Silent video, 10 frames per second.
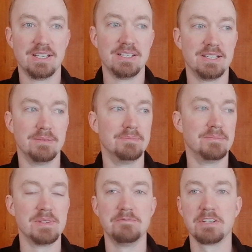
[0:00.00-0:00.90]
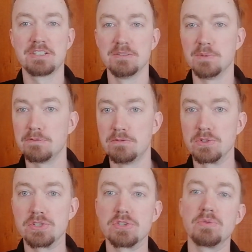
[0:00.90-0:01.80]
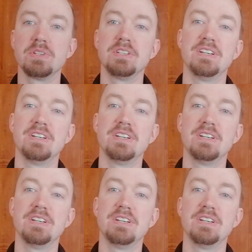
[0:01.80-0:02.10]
um, a victim of luxury.